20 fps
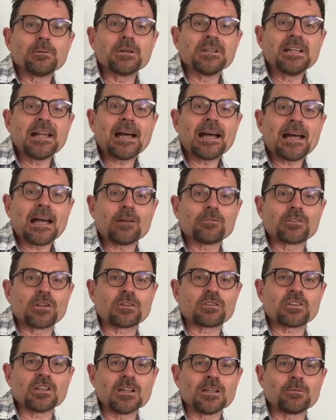we now have the
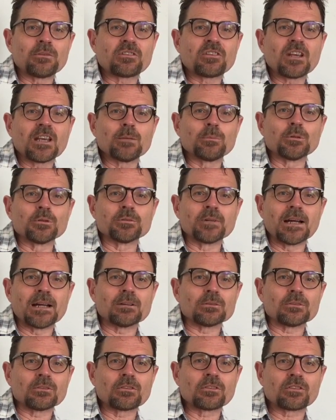times table
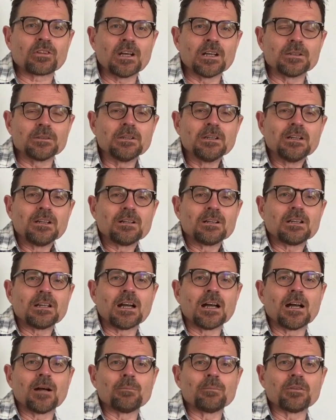round. So
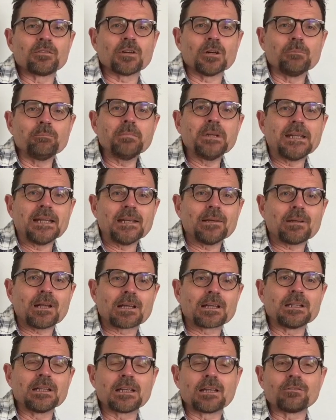we've got a minute. I'm
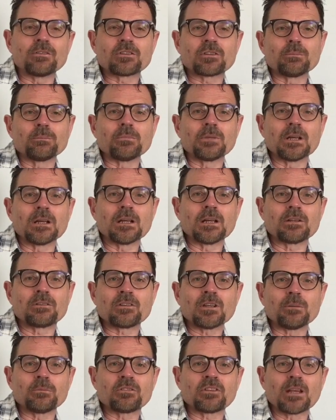going to give you some
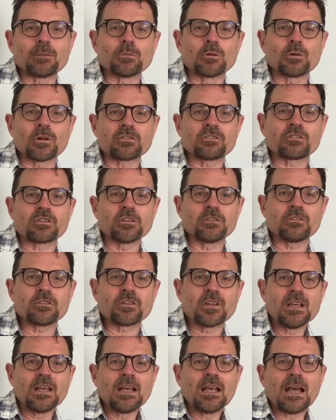times table
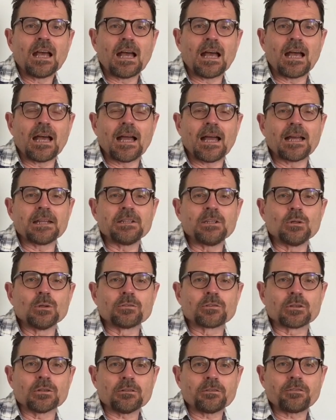questions and
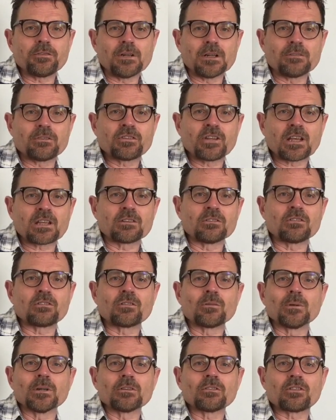you've got 5 seconds
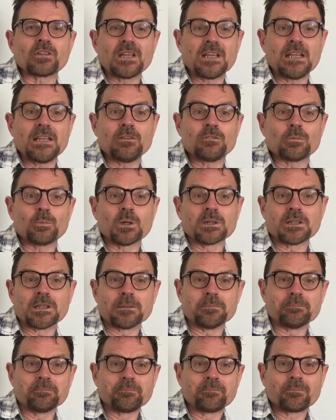to answer each one in.
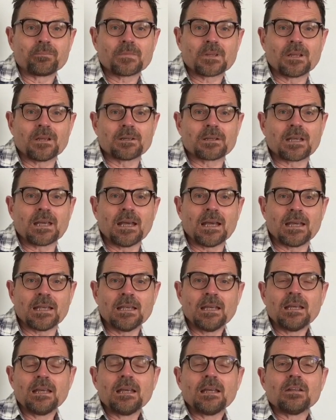Okay,
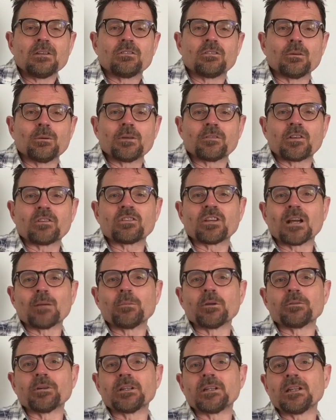do we have the
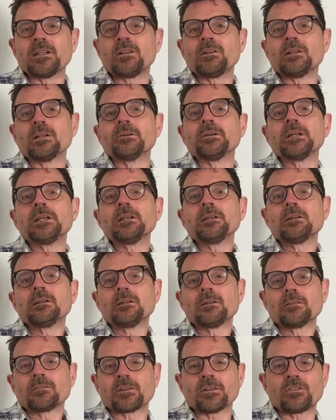timer ready, Louis?
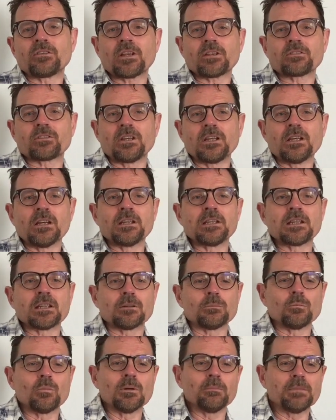Fantastic. Oh, you
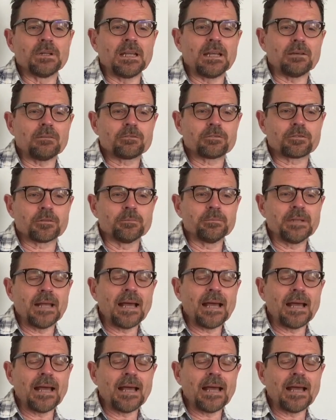got 1 minute from